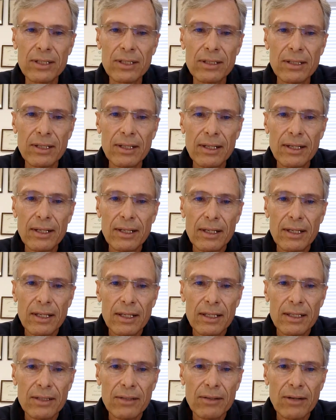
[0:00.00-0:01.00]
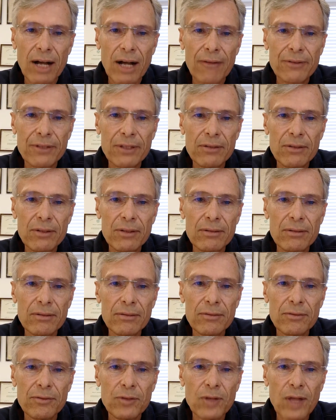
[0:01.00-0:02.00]
And you're often
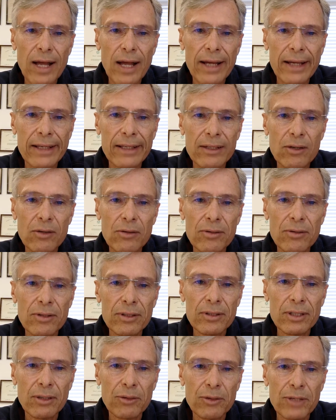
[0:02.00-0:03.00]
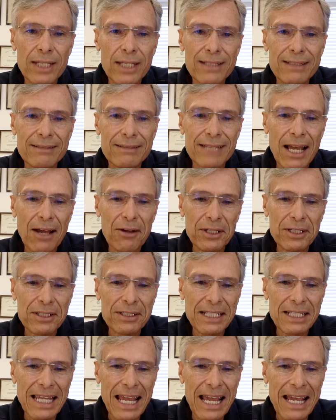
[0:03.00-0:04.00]
flying, down
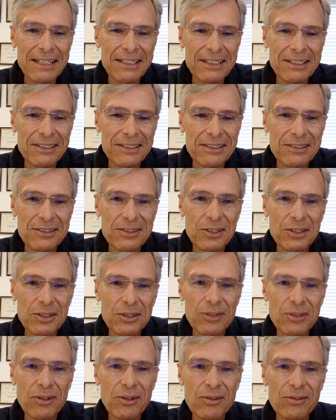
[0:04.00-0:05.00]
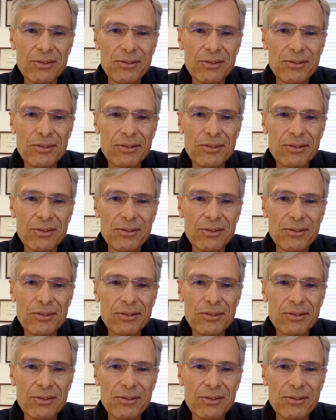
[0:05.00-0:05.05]
in the canyons and